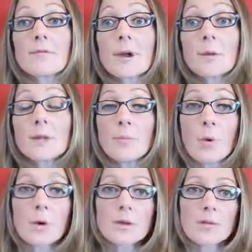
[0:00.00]
frequently
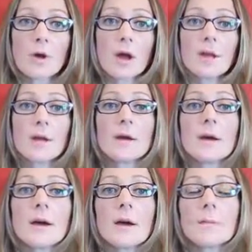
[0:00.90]
poorly run,
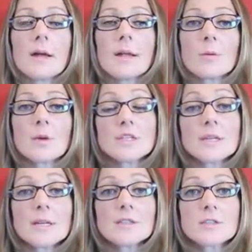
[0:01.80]
which
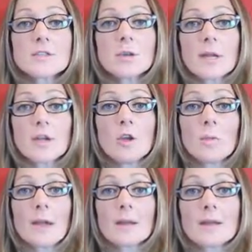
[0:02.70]
leads to
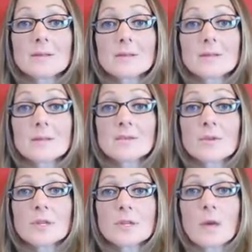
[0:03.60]
inhumane existence
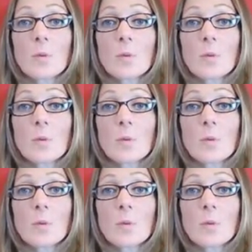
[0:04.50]
for these